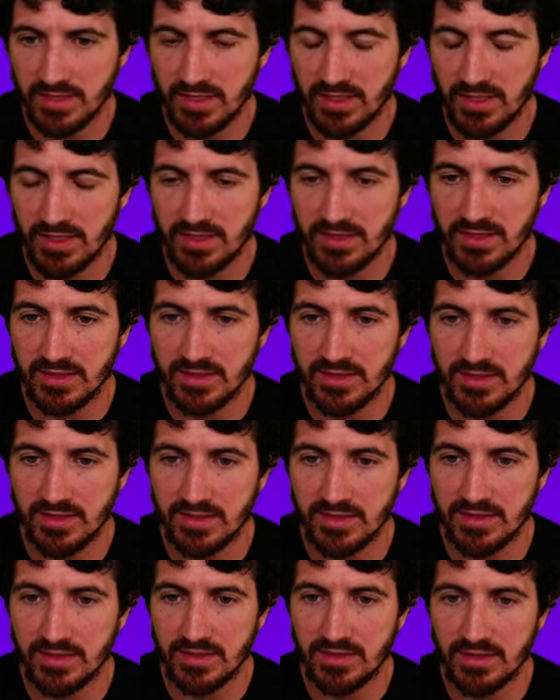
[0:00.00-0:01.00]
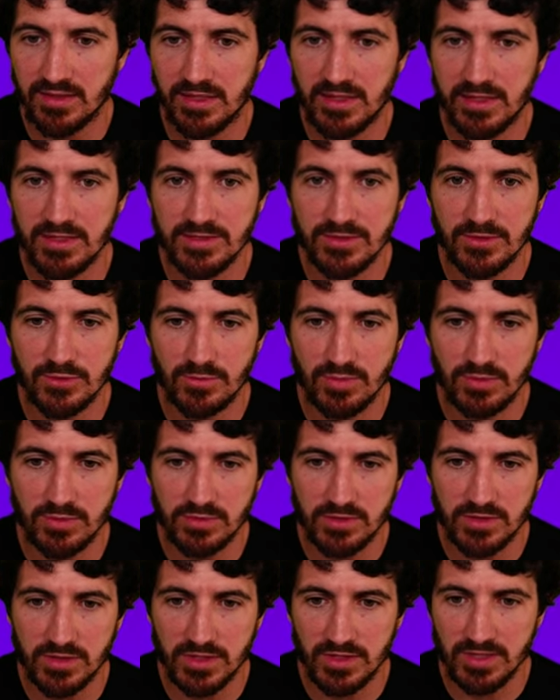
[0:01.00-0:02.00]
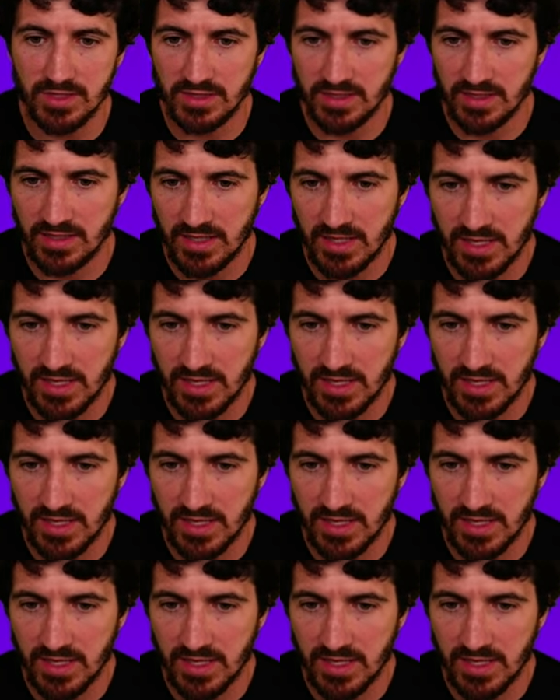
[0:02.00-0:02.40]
And this supposedly